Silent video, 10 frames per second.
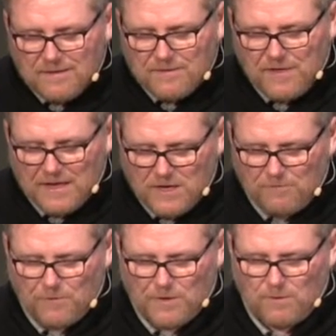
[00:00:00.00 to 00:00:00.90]
Thank
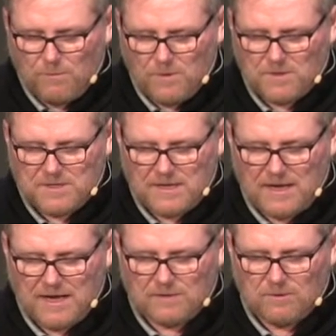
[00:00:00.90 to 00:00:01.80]
you for your word
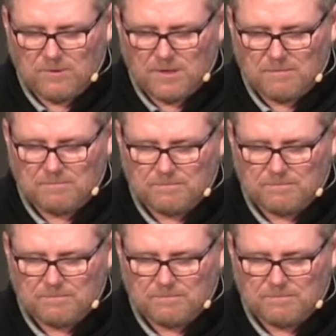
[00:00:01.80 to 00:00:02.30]
tonight, Lord.